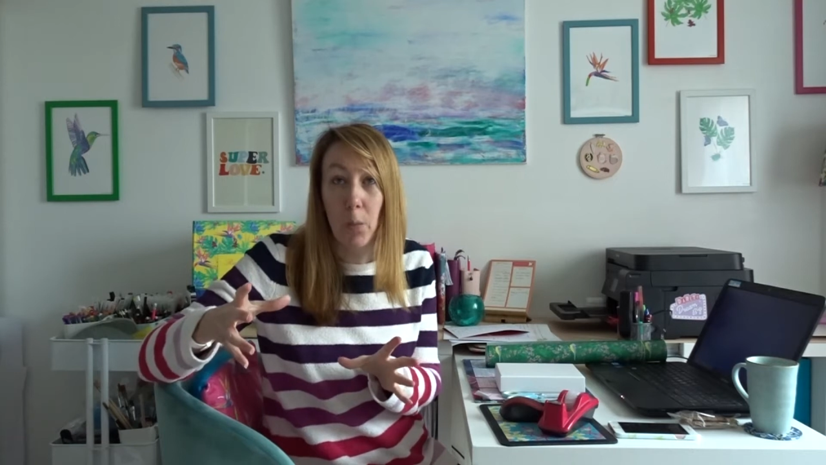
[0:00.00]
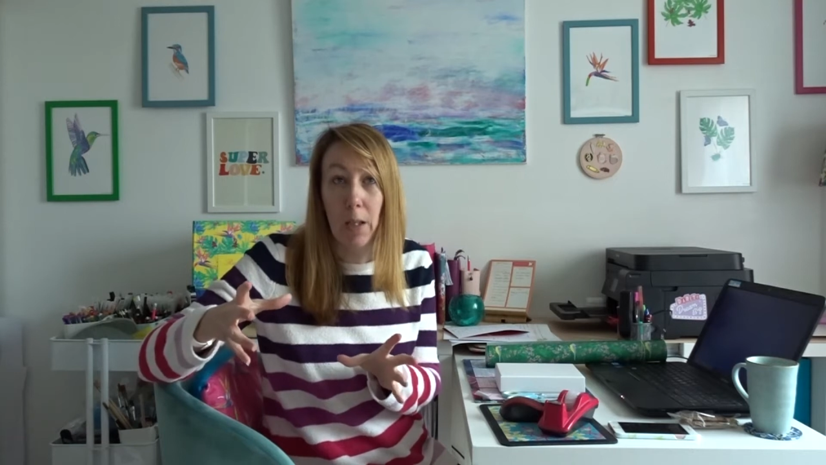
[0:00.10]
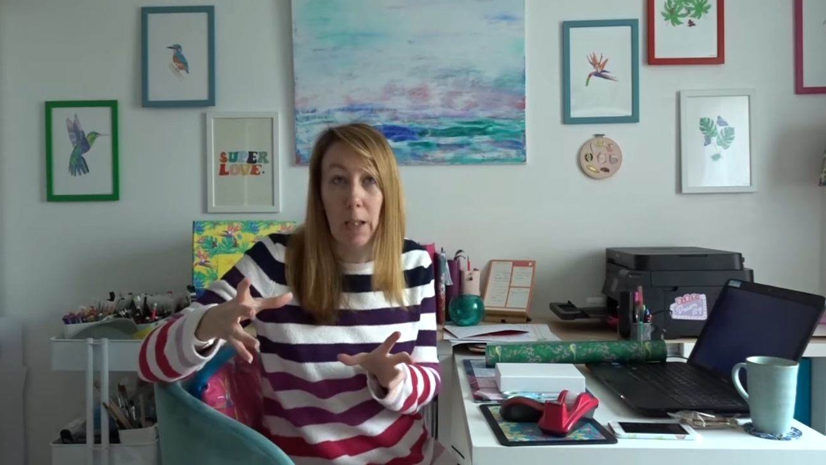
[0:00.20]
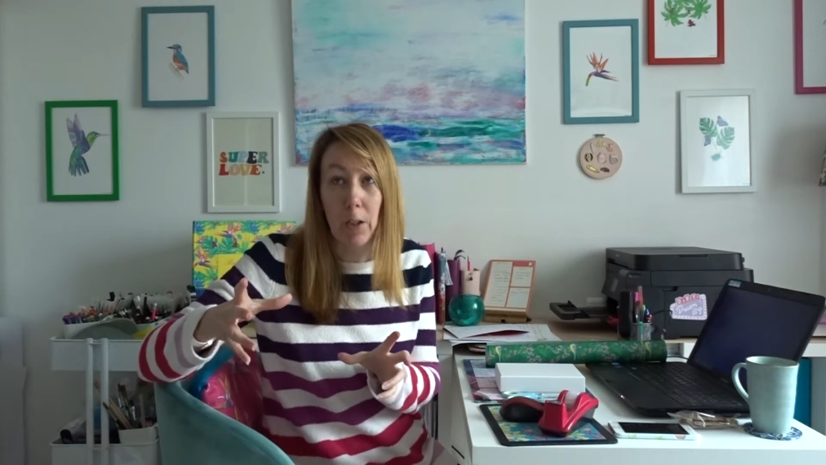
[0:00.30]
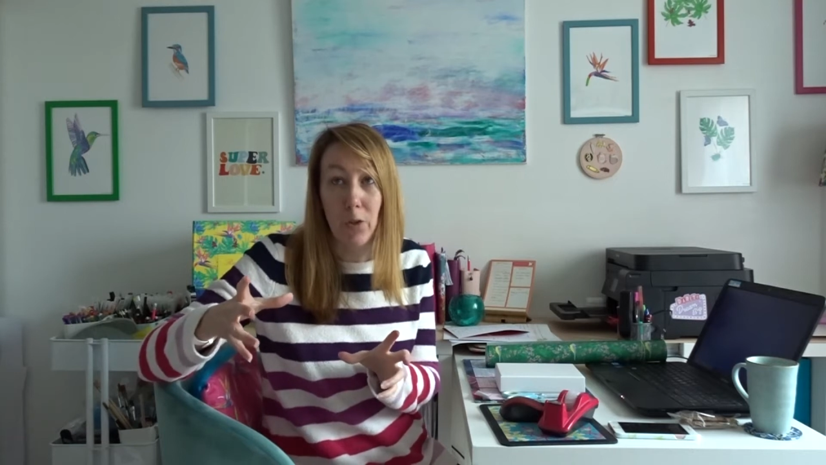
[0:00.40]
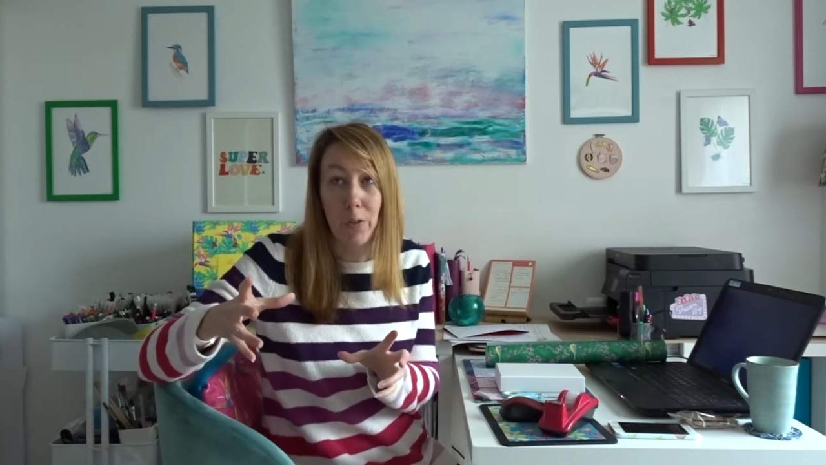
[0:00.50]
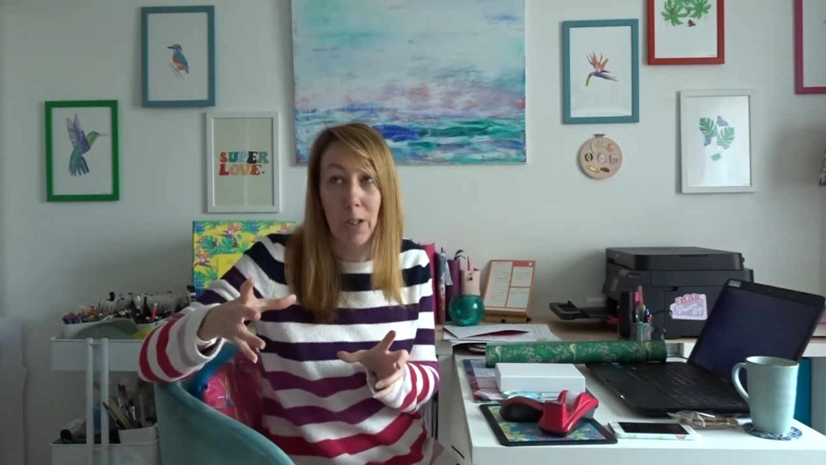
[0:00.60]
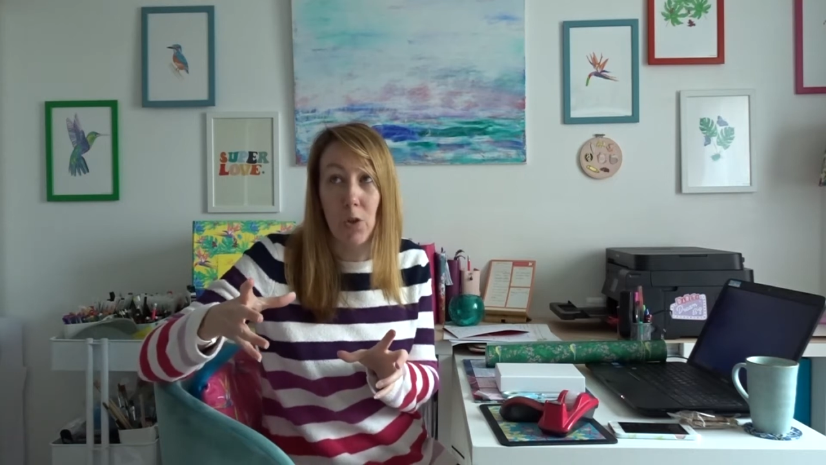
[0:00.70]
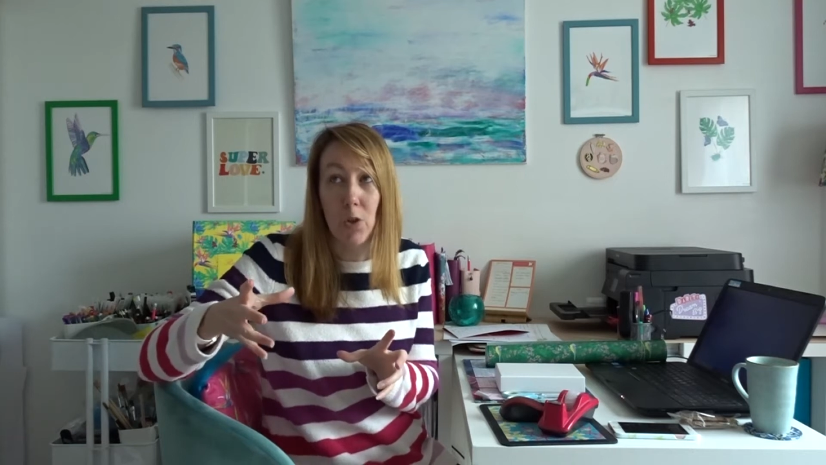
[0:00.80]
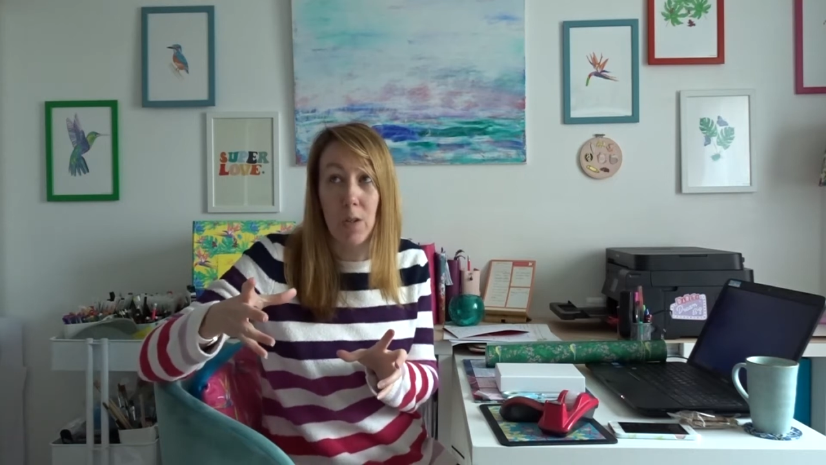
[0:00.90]
my
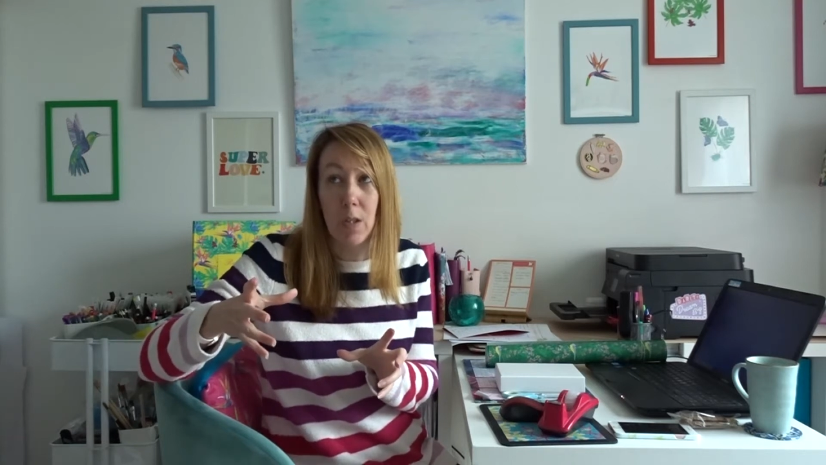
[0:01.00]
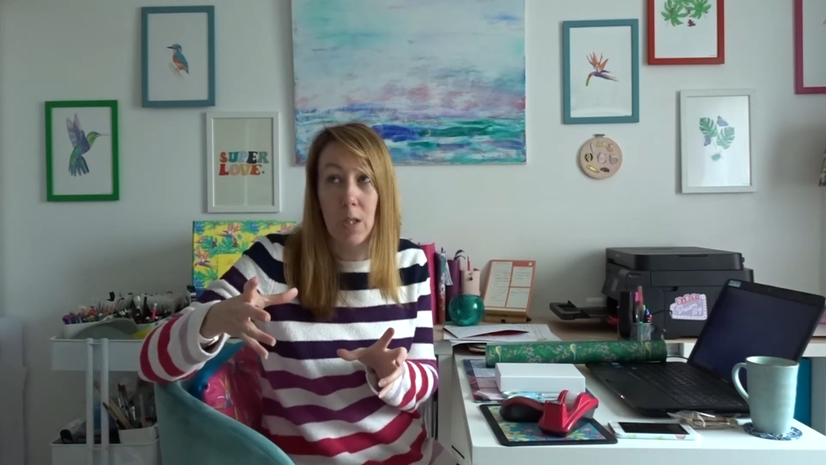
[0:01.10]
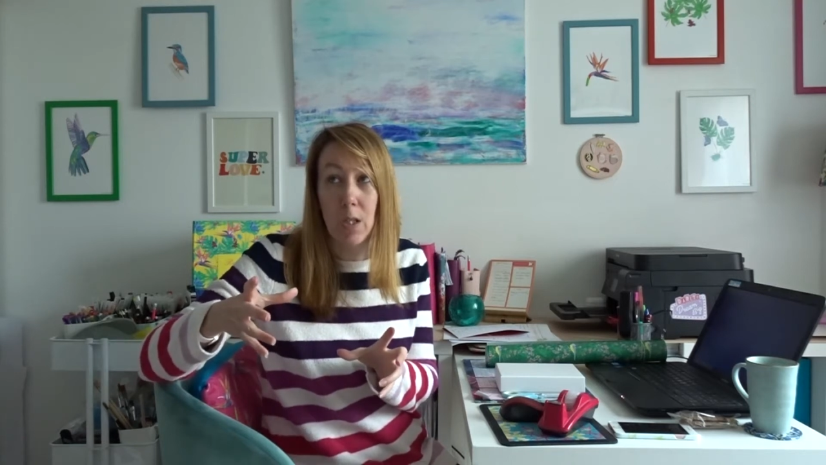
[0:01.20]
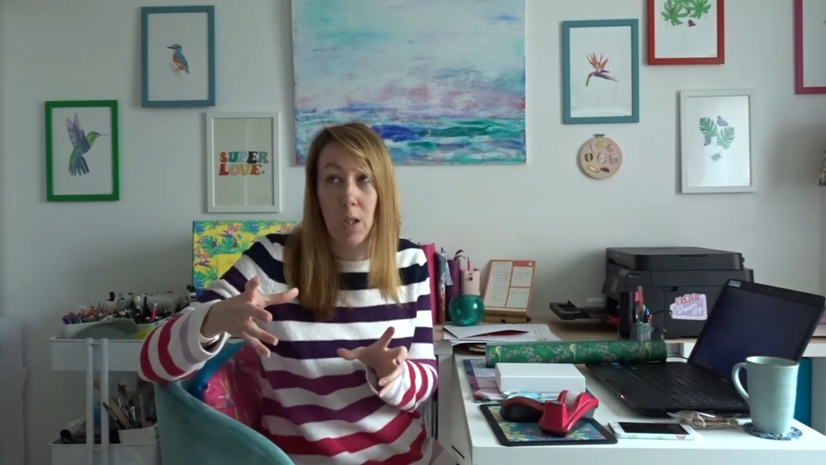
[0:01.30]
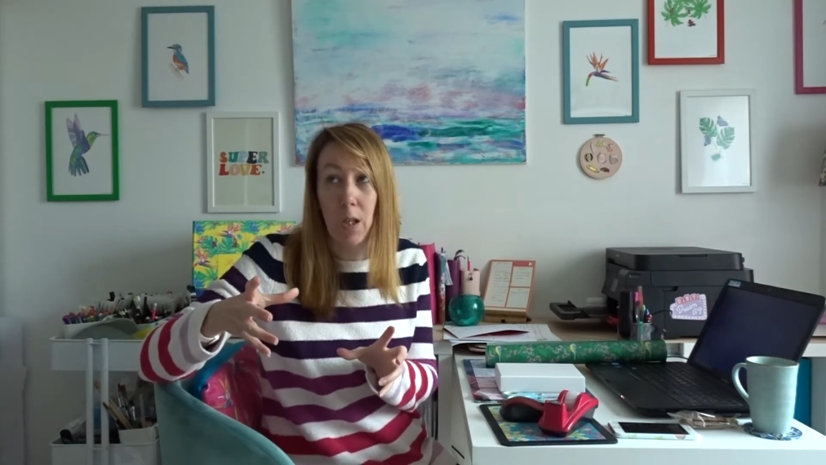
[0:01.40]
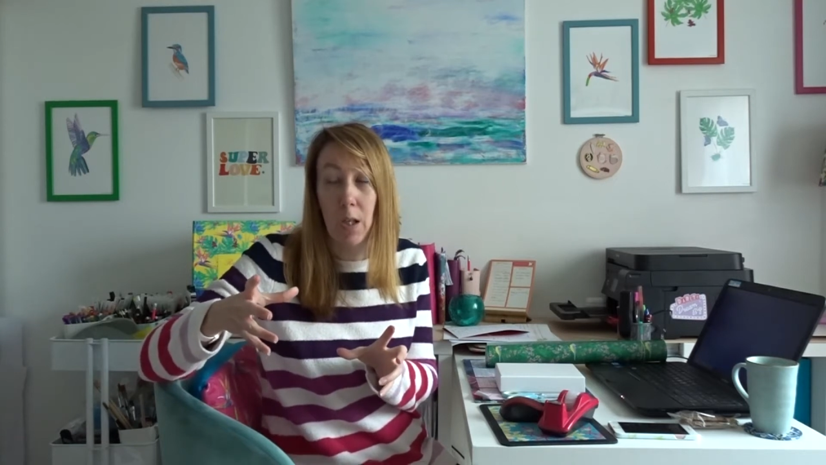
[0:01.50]
illustrations,